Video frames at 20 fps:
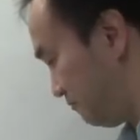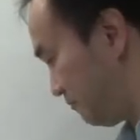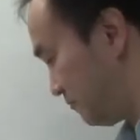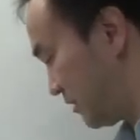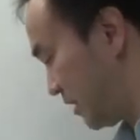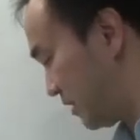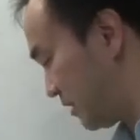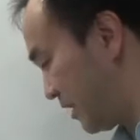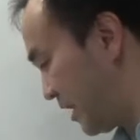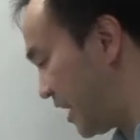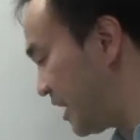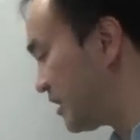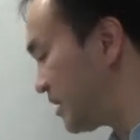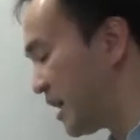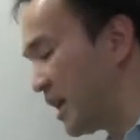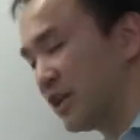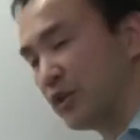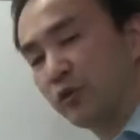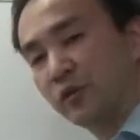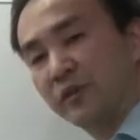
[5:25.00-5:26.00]

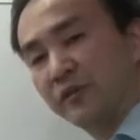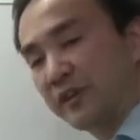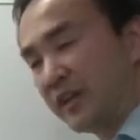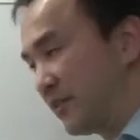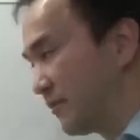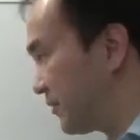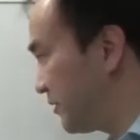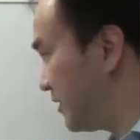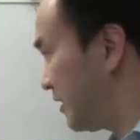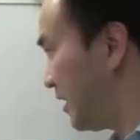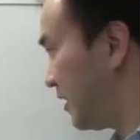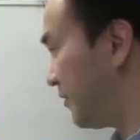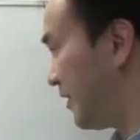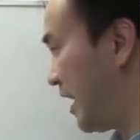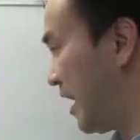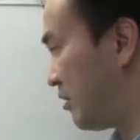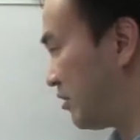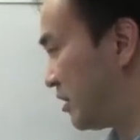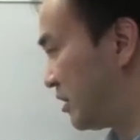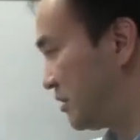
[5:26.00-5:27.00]
antiderivative of
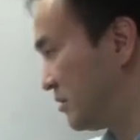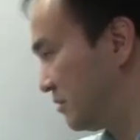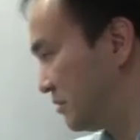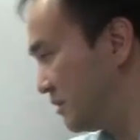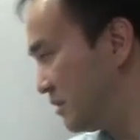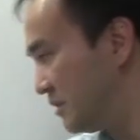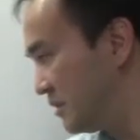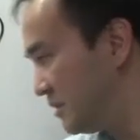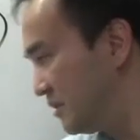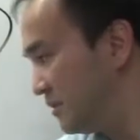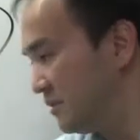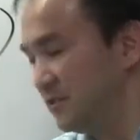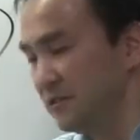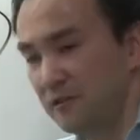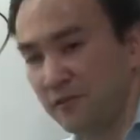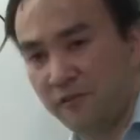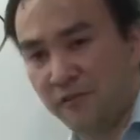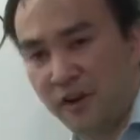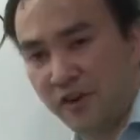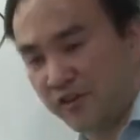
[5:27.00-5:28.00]
our
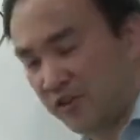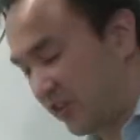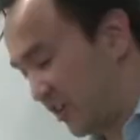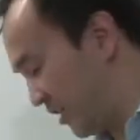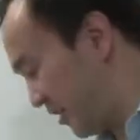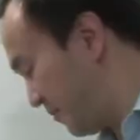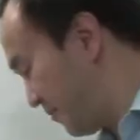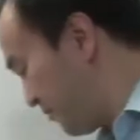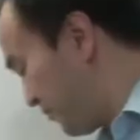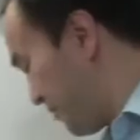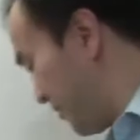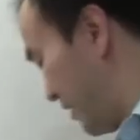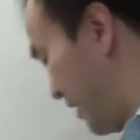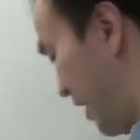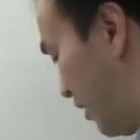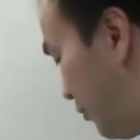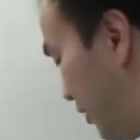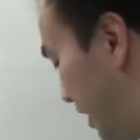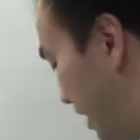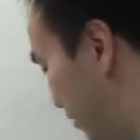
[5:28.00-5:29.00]
function here, and we
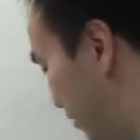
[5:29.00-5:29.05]
can write